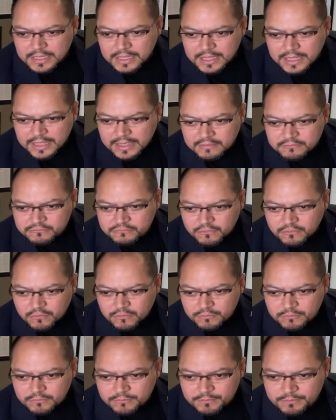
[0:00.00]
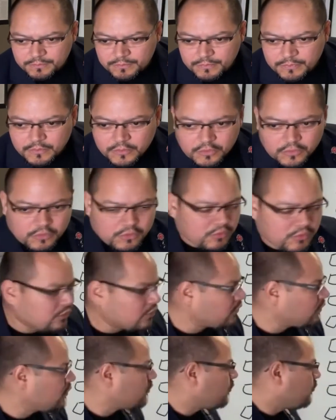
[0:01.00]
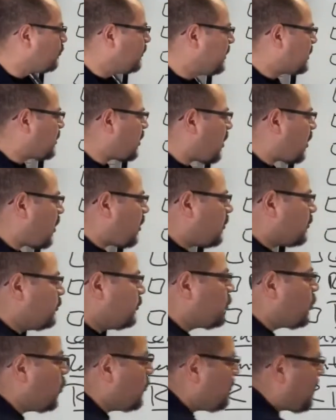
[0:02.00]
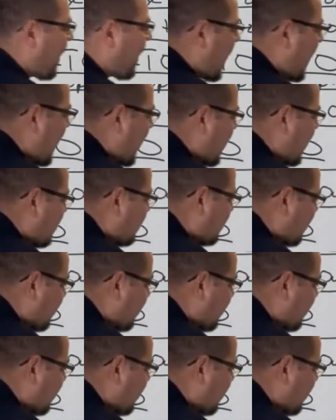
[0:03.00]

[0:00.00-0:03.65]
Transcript: and so you could buy